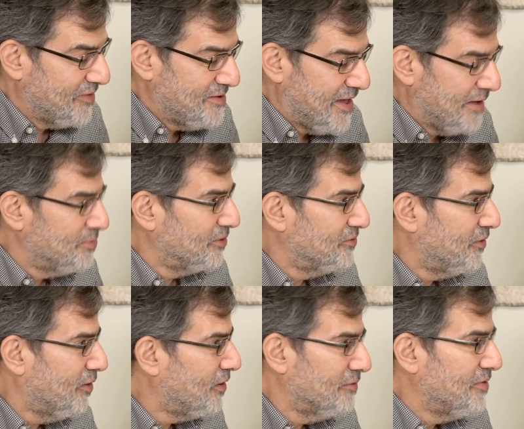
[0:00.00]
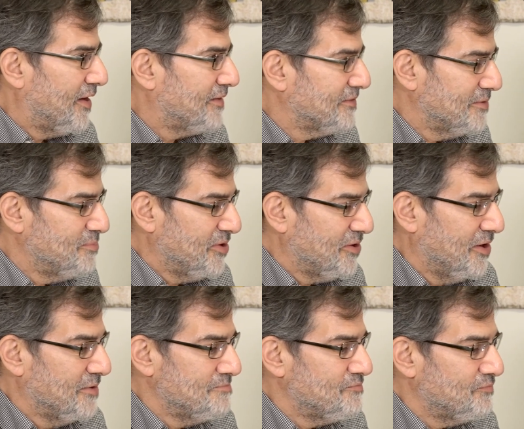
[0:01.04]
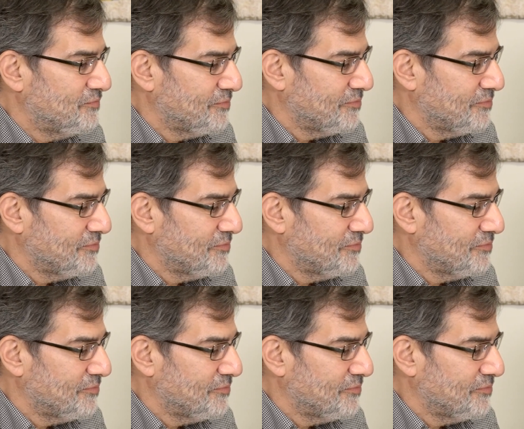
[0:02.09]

enabled all of that to become